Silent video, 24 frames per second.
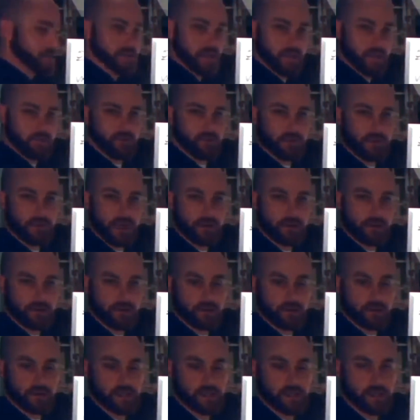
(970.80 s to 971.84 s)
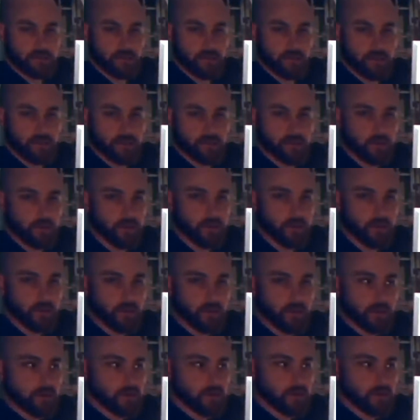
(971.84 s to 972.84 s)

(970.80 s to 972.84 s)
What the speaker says: $600,000 because that's what it's worth?